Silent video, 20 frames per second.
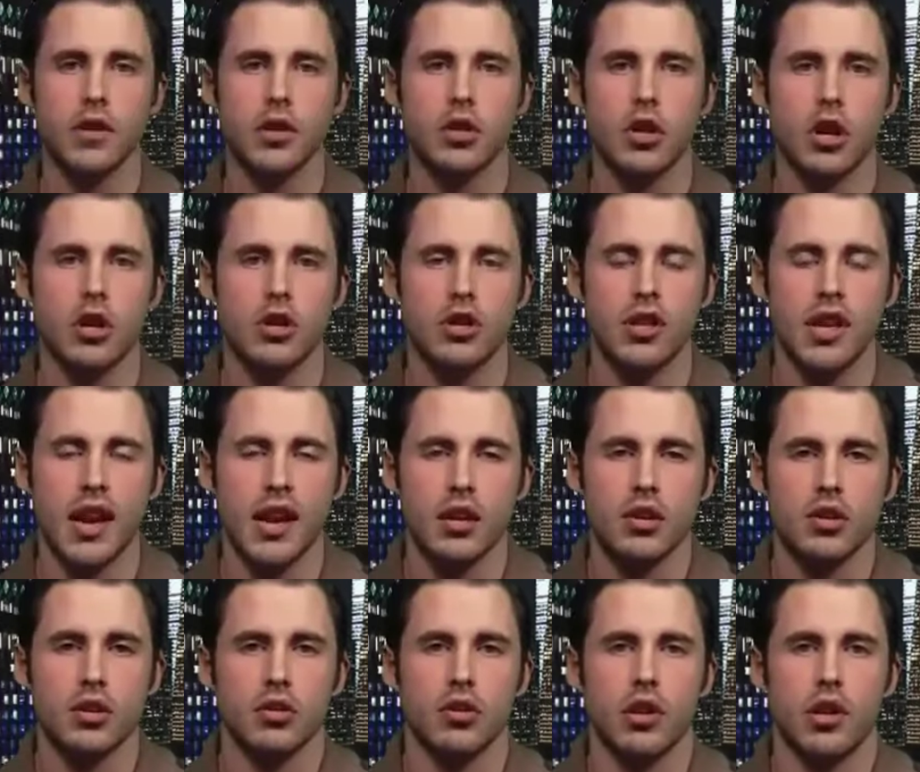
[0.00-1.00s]
specific charge is
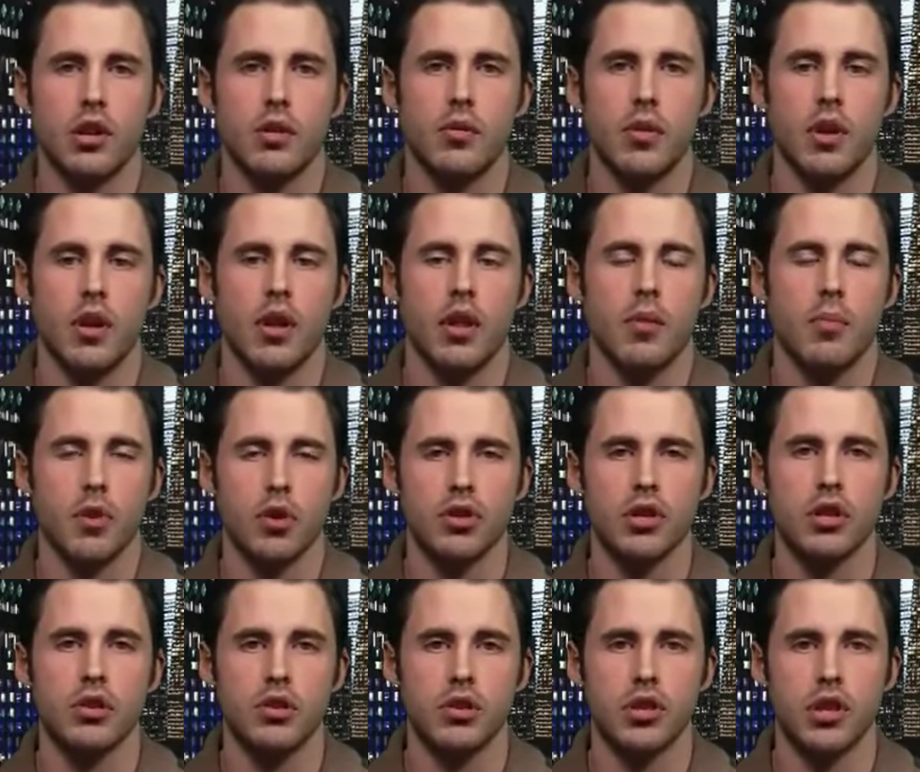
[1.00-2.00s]
actually uh, the
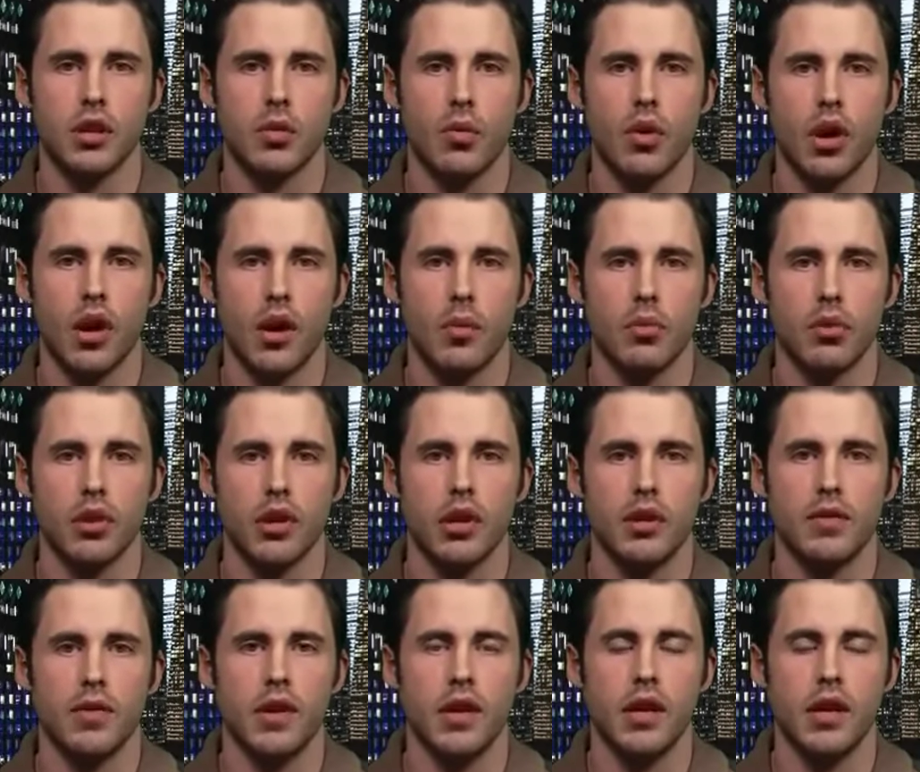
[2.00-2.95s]
most interesting one, I believe.